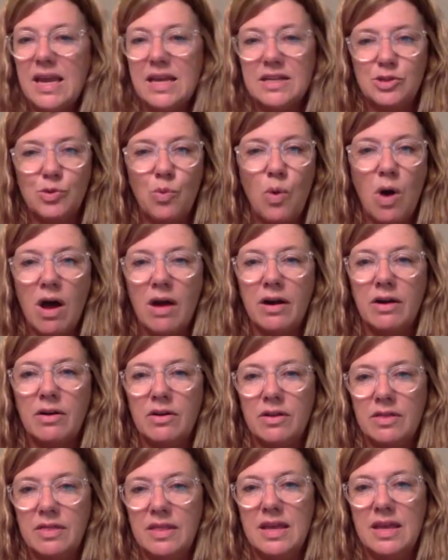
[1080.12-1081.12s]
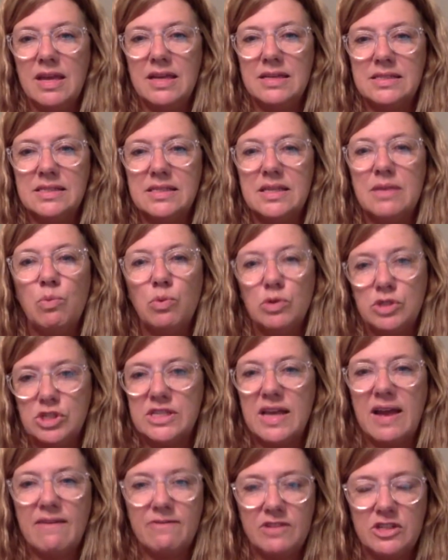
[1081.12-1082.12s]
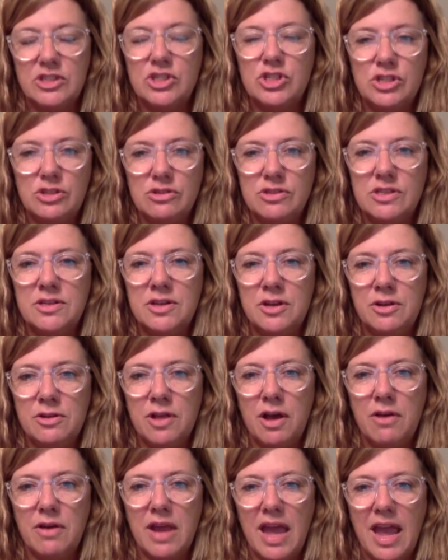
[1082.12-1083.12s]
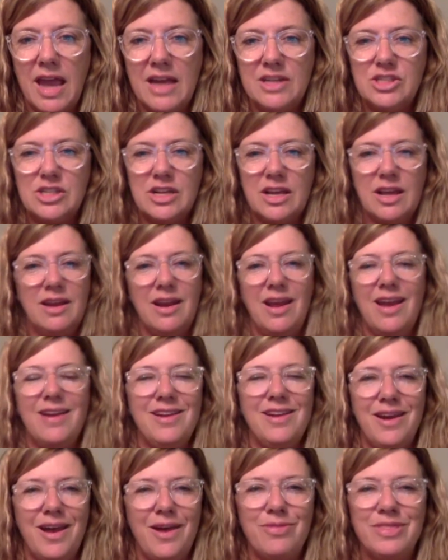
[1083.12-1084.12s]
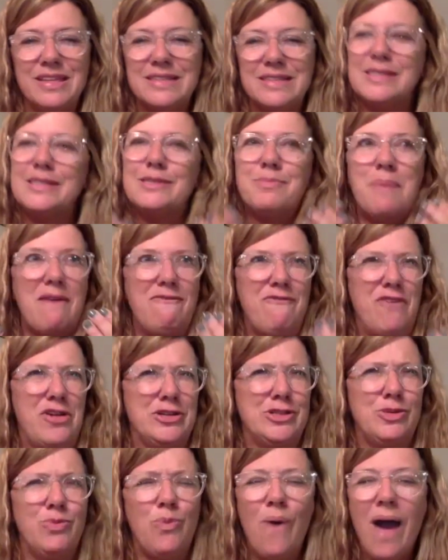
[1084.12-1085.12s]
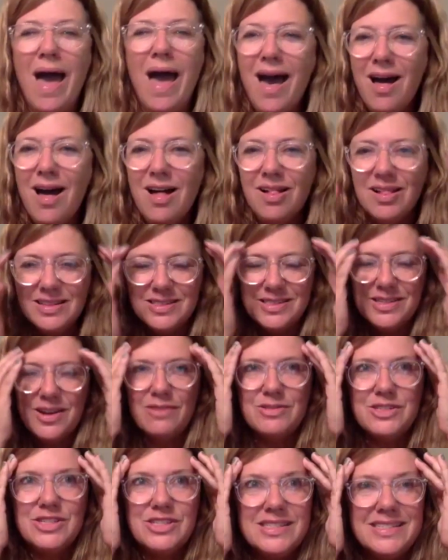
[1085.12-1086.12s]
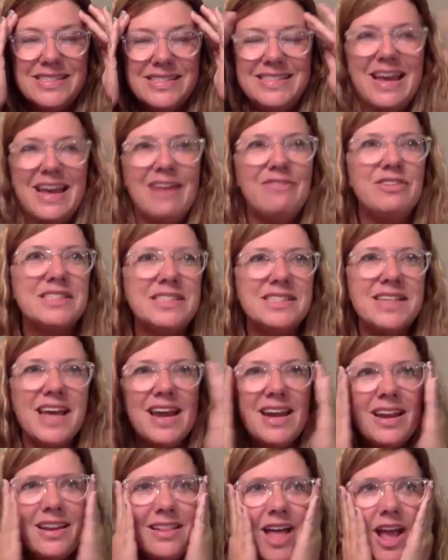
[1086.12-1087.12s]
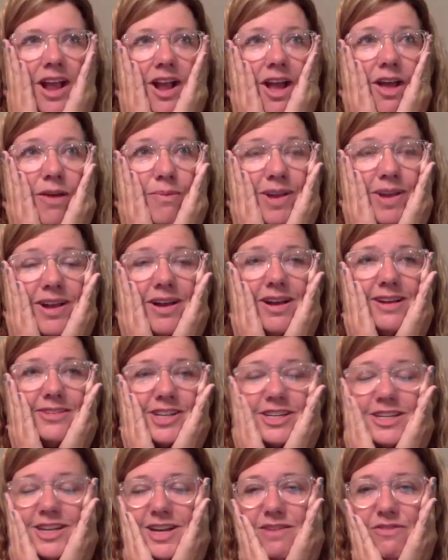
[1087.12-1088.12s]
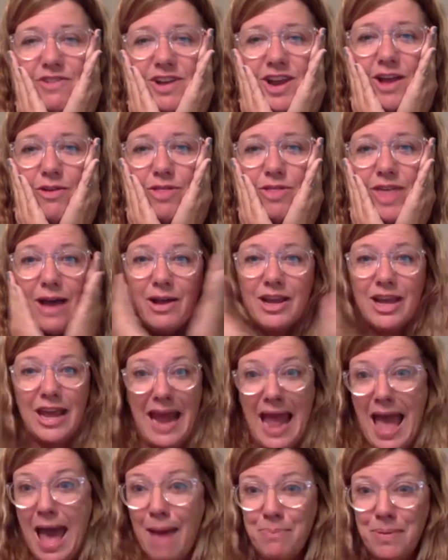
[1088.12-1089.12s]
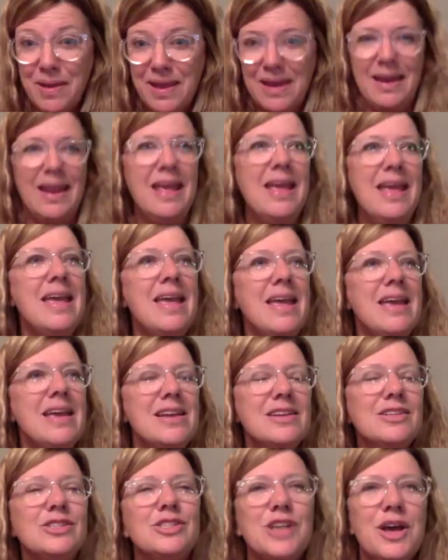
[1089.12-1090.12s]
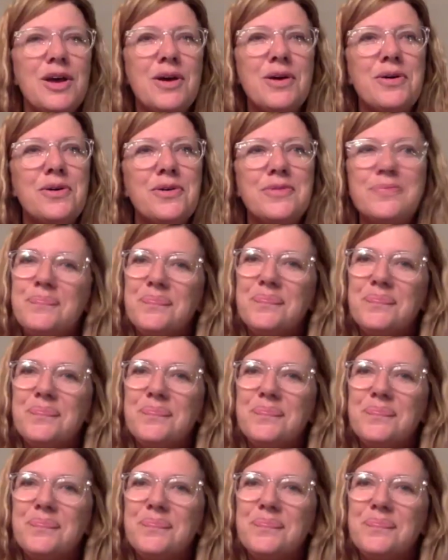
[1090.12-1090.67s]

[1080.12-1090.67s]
to water on this, then we'll just have to choose a new location. And, this is my first well. Yeah. And so I was just devastated, like, oh my gosh, I didn't even know that could happen. So,